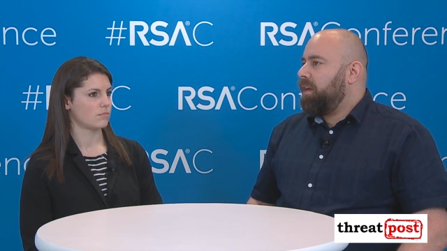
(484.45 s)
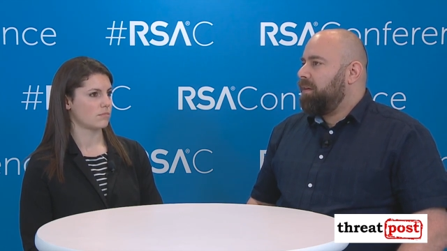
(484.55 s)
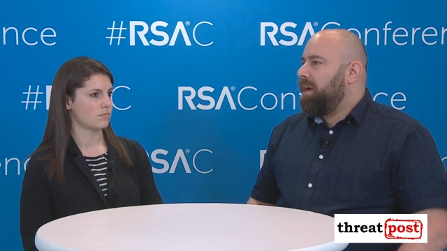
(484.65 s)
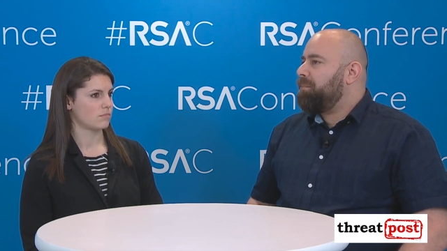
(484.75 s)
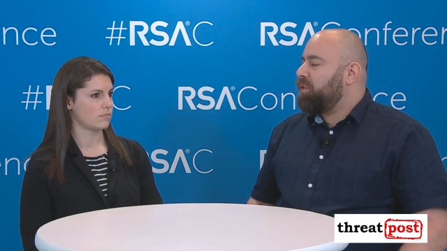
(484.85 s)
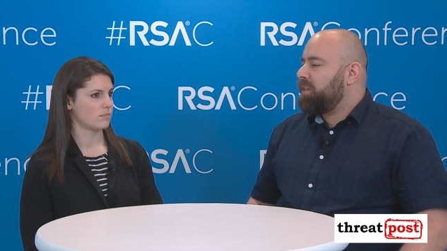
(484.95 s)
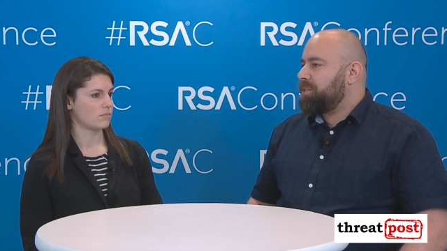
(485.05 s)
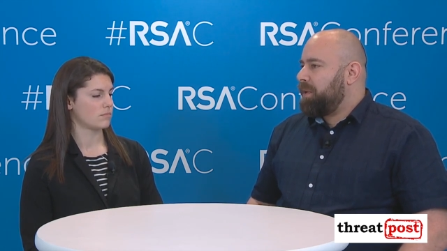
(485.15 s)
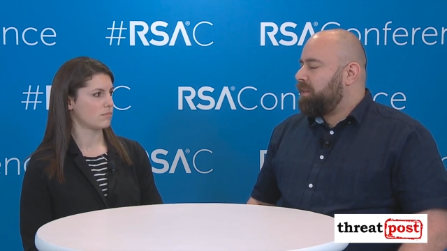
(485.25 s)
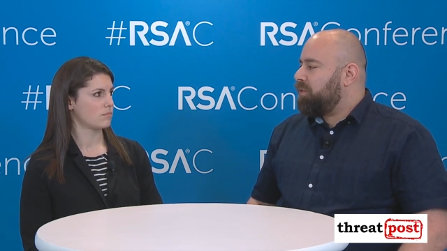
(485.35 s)
Speaker 1: Uh, I'm not
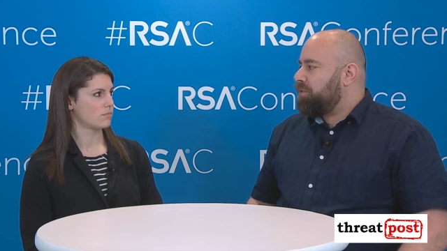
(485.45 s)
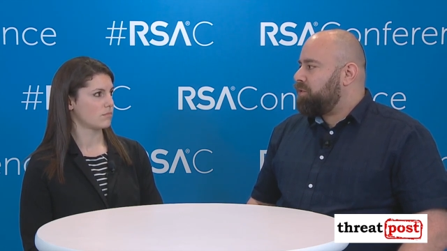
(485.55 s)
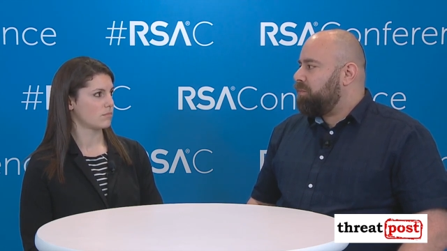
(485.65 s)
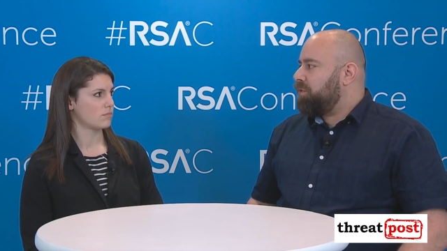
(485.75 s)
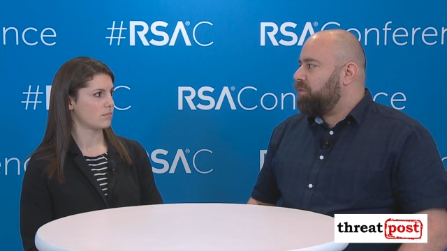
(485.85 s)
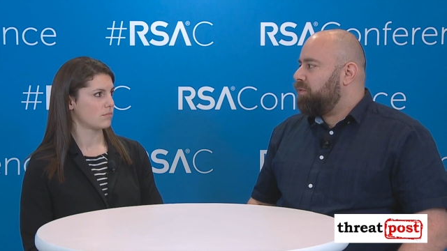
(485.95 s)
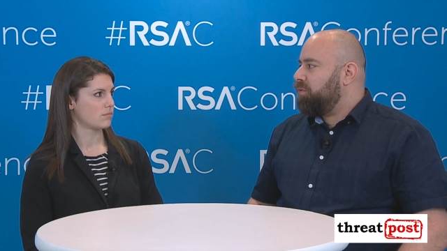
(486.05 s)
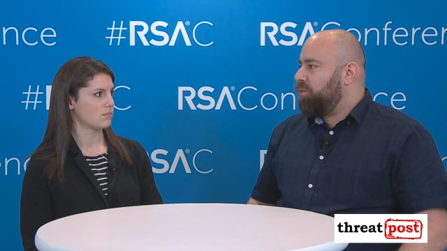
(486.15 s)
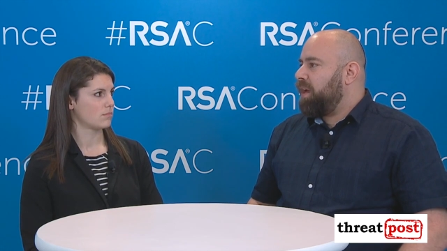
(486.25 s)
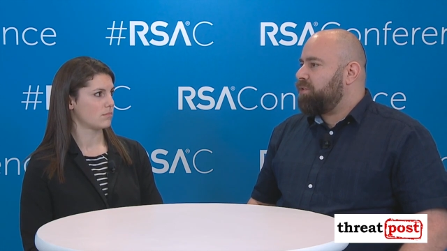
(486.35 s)
expecting consumer to,
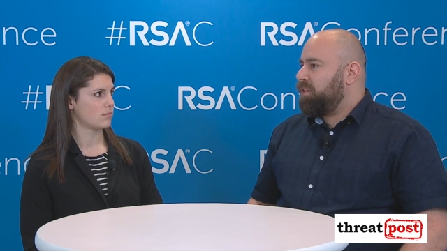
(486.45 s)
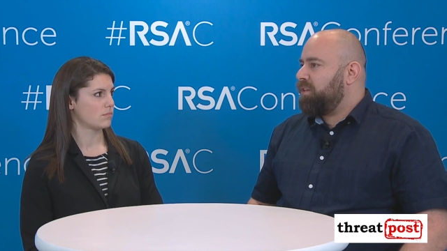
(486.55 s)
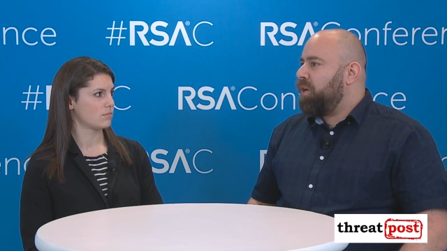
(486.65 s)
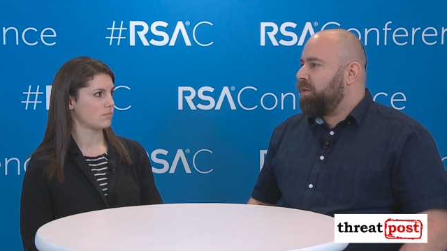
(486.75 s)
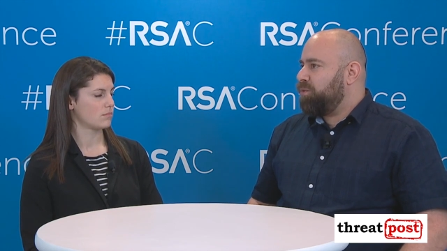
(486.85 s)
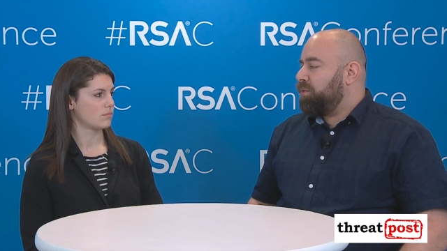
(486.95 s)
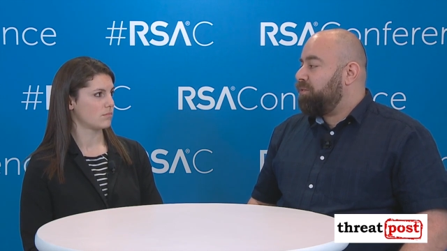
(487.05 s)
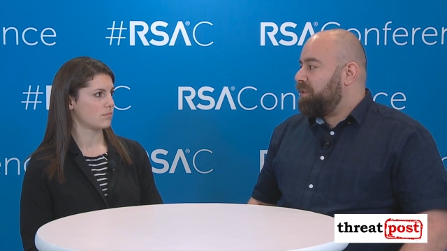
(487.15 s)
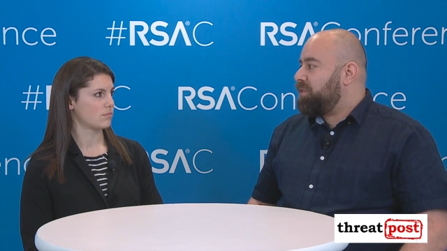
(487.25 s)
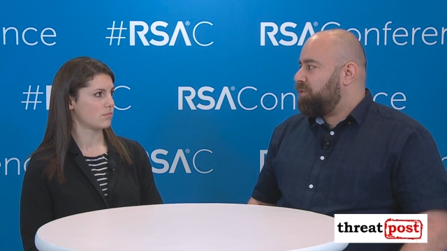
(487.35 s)
to actually go and do
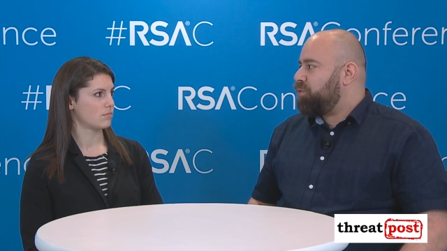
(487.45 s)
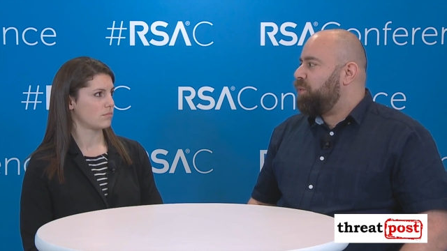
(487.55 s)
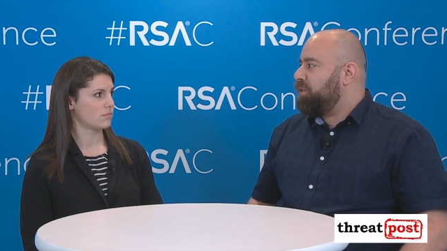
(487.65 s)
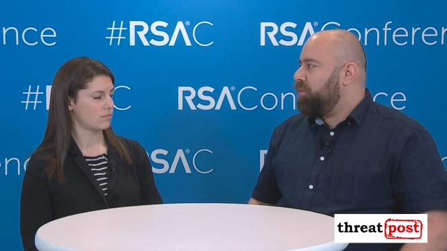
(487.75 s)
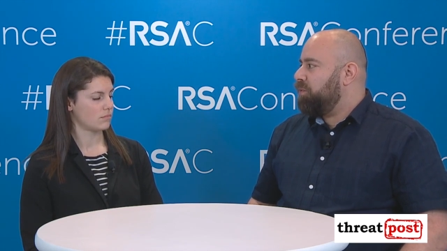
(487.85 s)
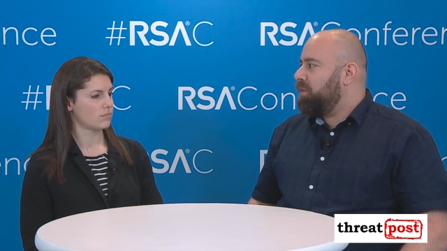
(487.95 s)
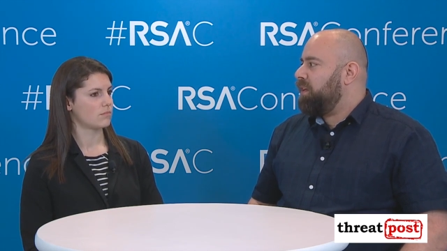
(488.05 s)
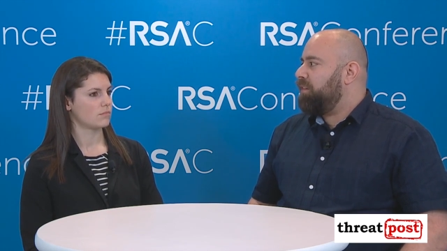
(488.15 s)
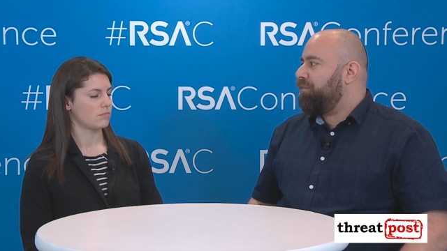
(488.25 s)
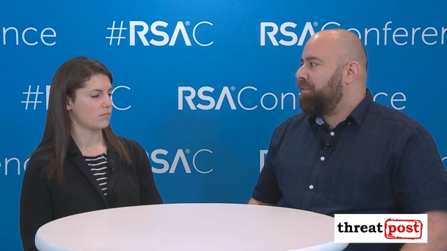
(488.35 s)
the research we do
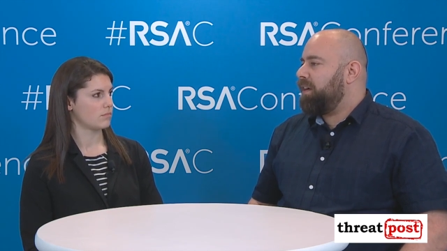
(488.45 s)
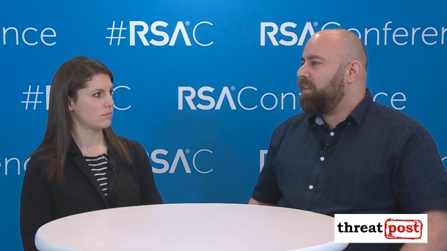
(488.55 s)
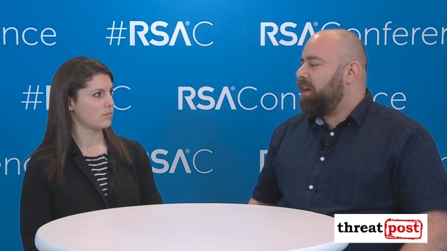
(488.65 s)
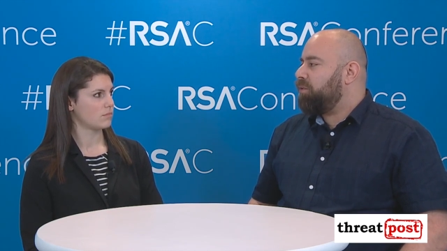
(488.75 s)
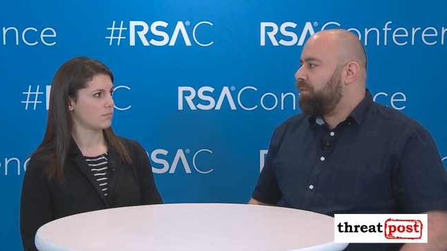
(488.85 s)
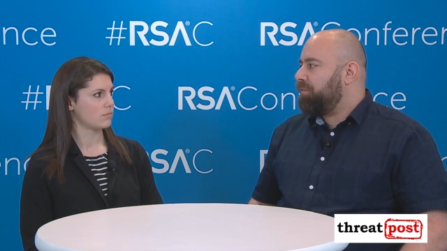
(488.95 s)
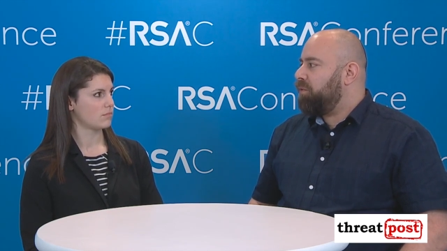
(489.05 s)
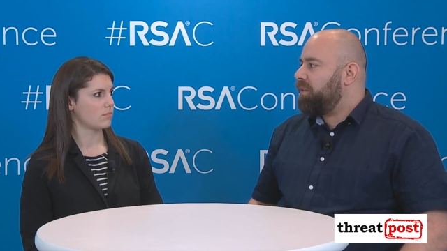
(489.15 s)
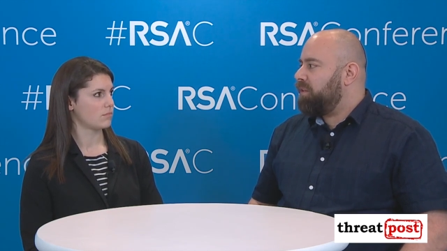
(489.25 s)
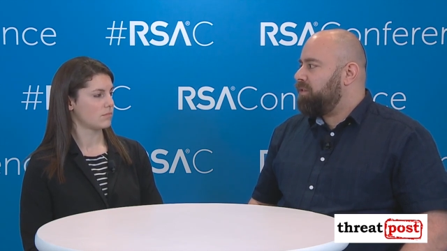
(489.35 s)
and find out if
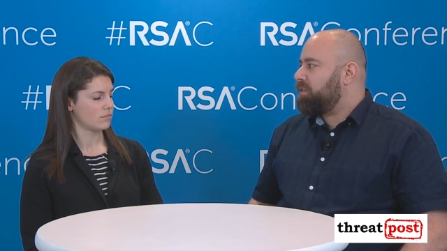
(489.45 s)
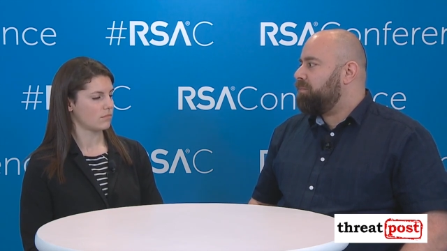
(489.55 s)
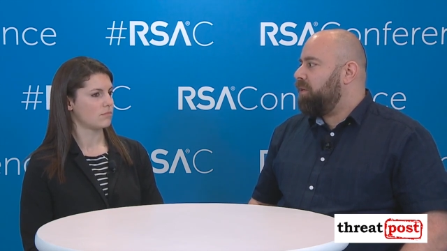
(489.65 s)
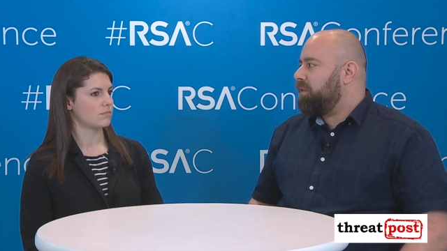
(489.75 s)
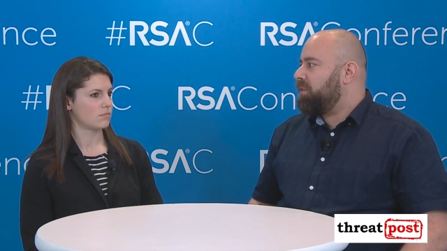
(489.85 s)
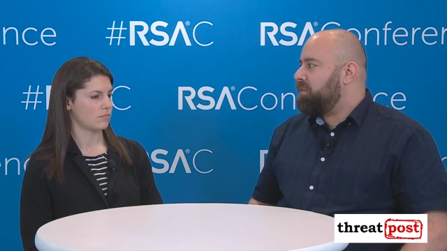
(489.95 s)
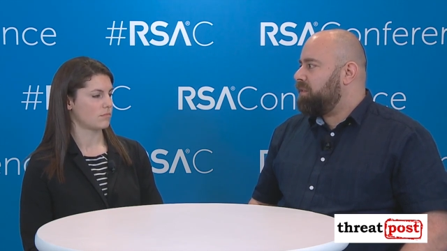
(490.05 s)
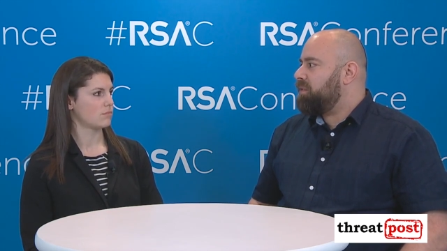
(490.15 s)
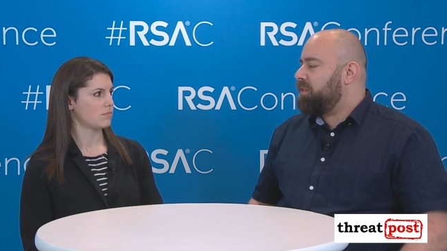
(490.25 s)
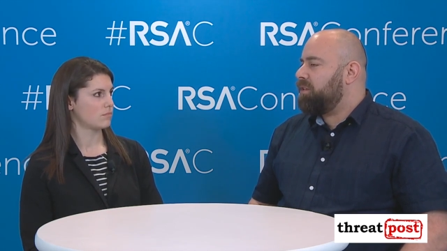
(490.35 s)
what they just bought
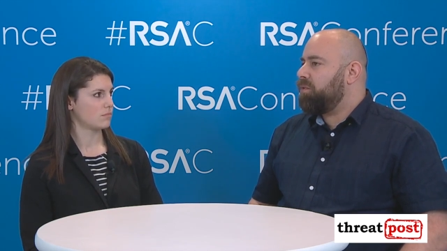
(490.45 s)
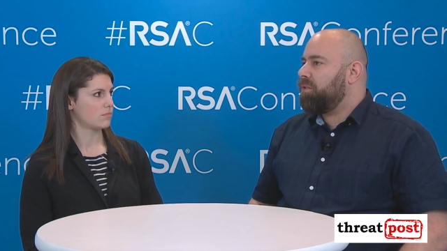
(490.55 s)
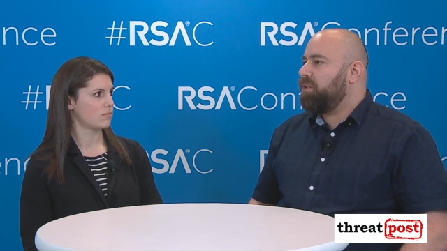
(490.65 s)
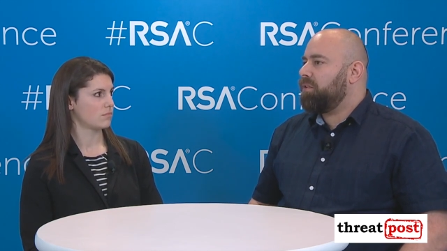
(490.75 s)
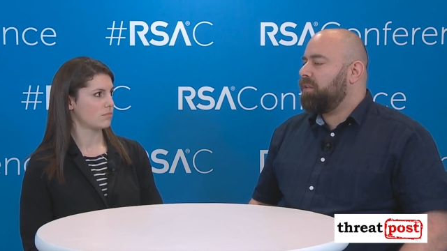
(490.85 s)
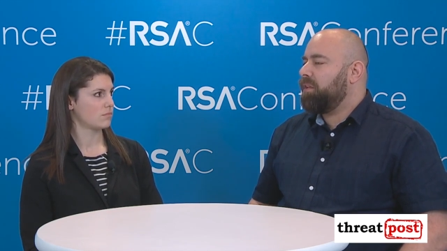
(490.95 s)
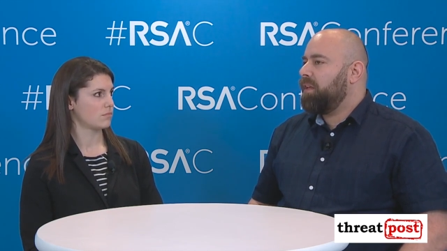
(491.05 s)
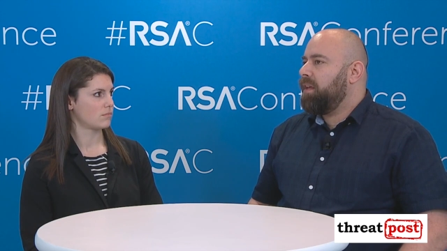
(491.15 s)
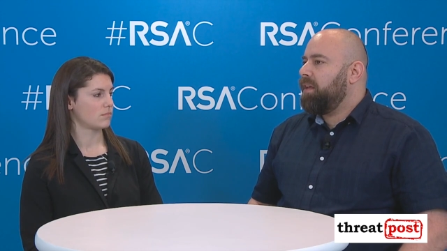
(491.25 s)
is, is secure or not.